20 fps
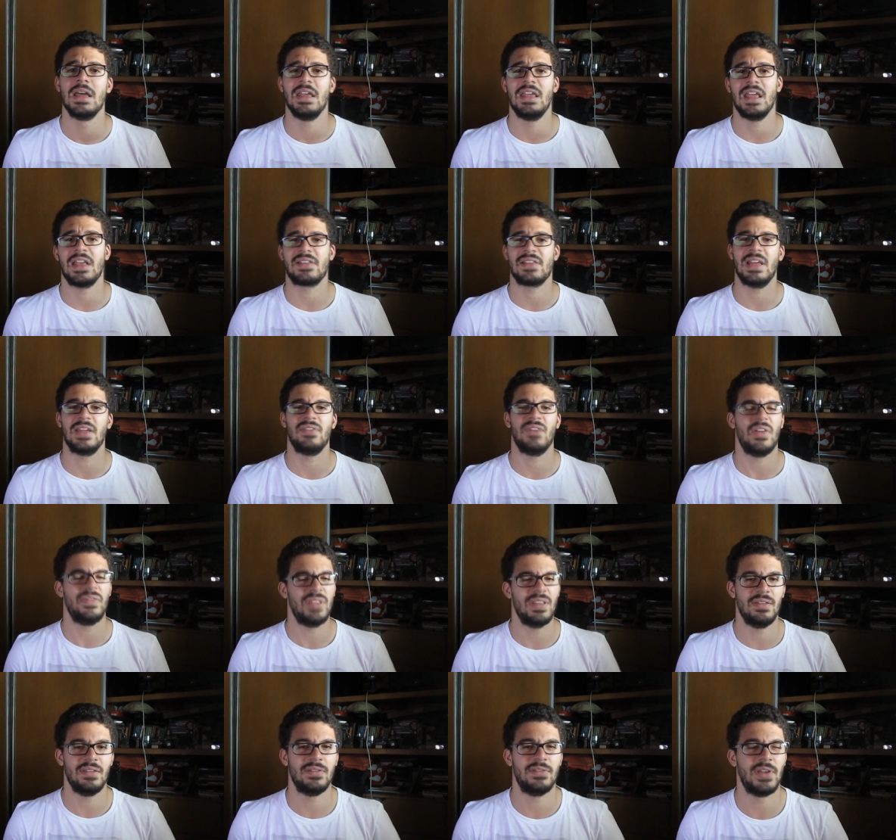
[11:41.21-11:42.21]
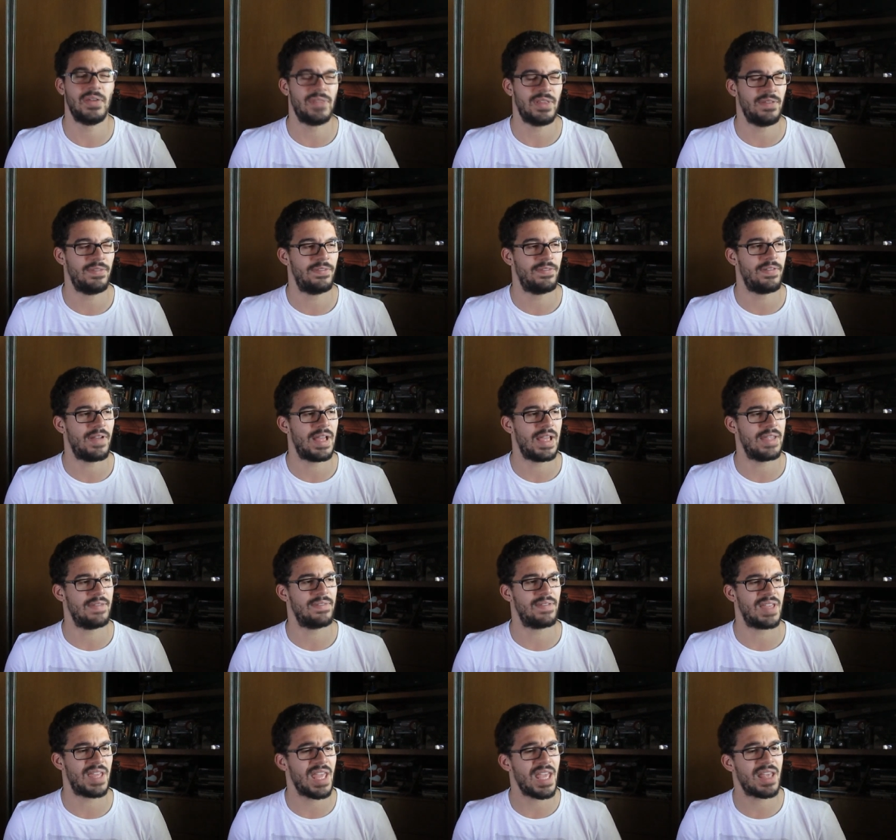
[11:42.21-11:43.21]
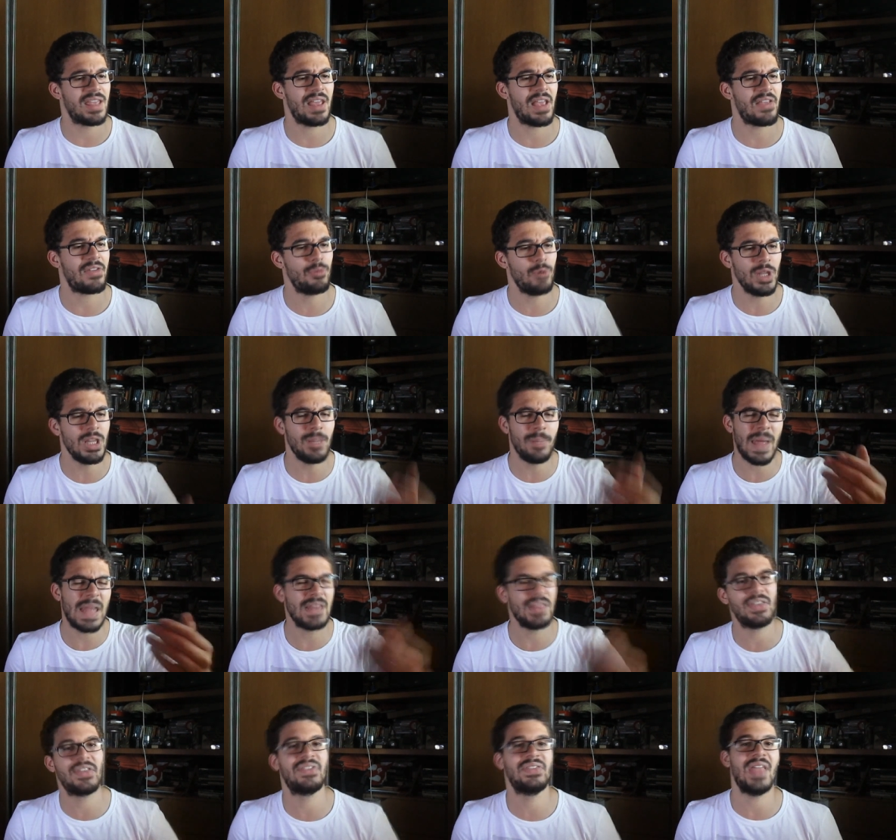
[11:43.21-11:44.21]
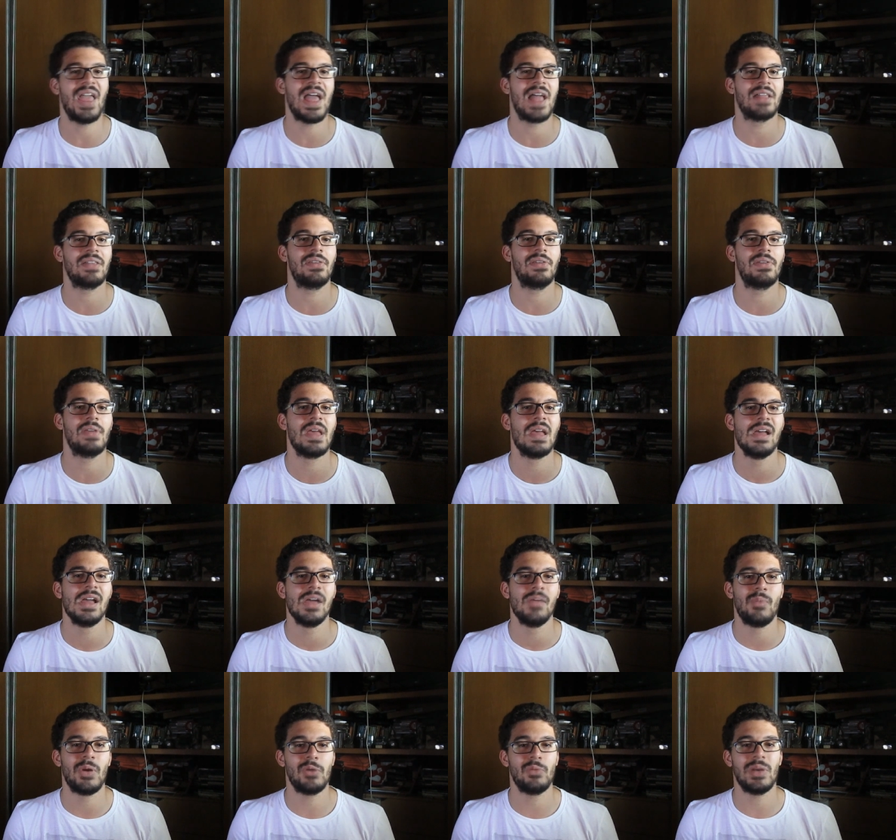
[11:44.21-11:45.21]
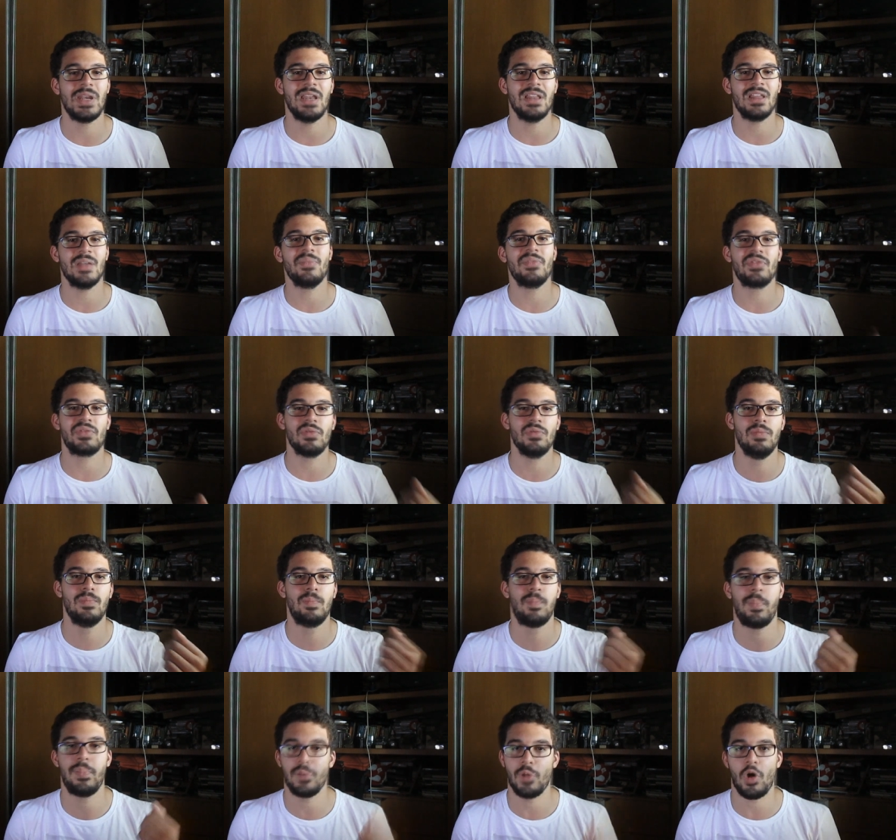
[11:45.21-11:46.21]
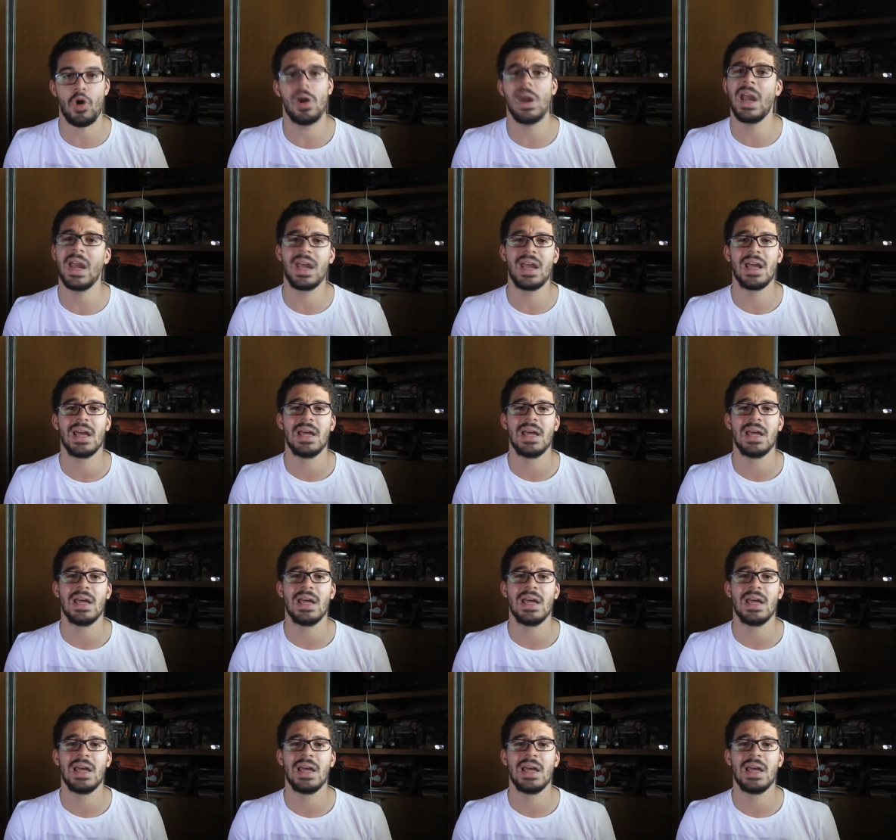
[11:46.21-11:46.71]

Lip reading: He has like 55 kick, he has really balanced stats, but when it comes to block,